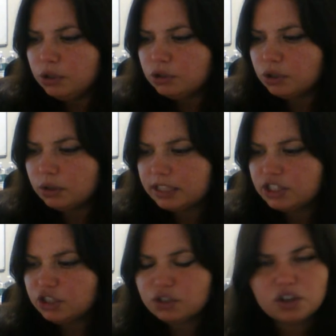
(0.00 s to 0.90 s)
So
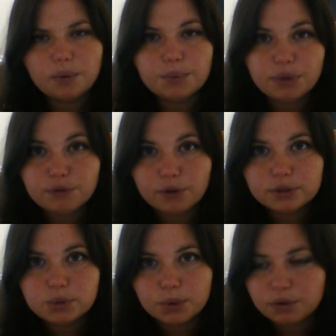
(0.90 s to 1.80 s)
let's just start with the
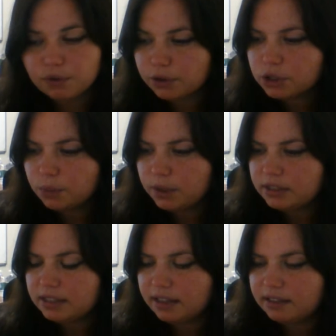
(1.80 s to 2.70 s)
first one. The first
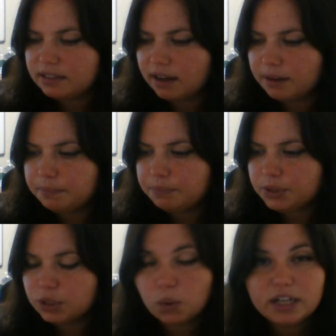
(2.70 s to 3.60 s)
one says,
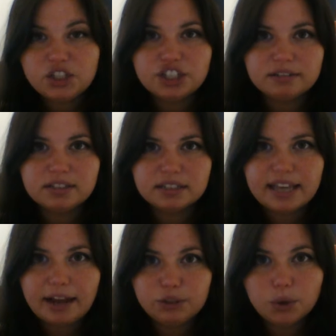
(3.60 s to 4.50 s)
it's a question. It says,
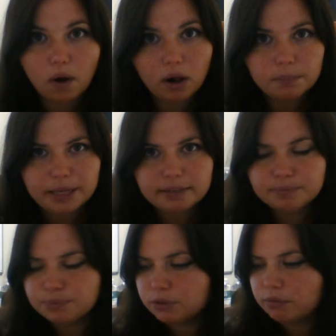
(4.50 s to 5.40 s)
can you call me?
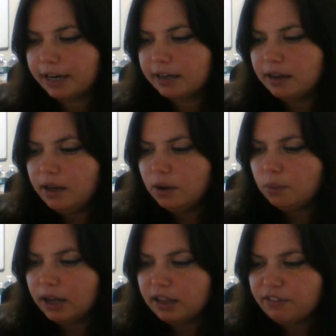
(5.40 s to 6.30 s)
Right?
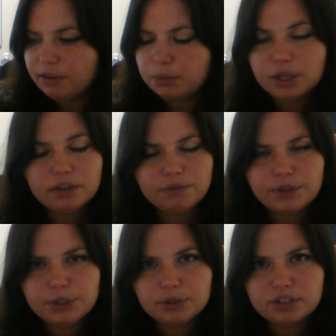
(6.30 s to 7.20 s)
Well, if I'm looking
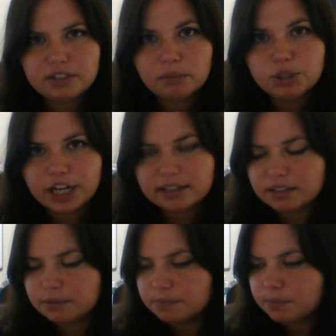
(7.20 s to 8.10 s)
for your
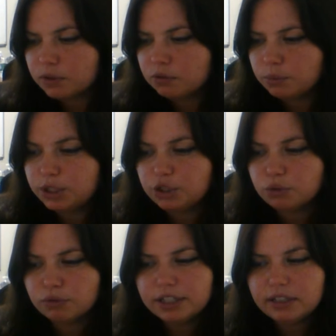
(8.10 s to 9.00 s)
subject, which is
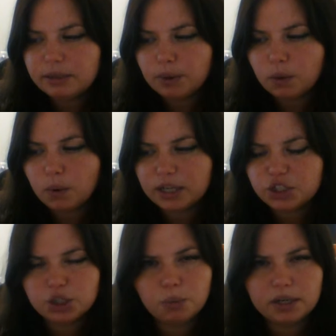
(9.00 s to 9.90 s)
really what
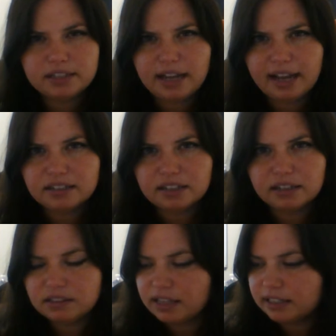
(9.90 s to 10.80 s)
question one is asking,
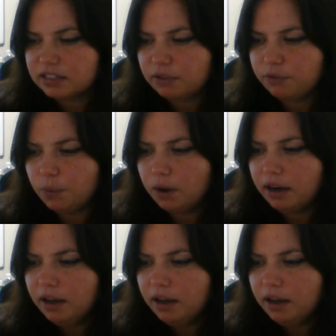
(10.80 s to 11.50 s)
it's asking for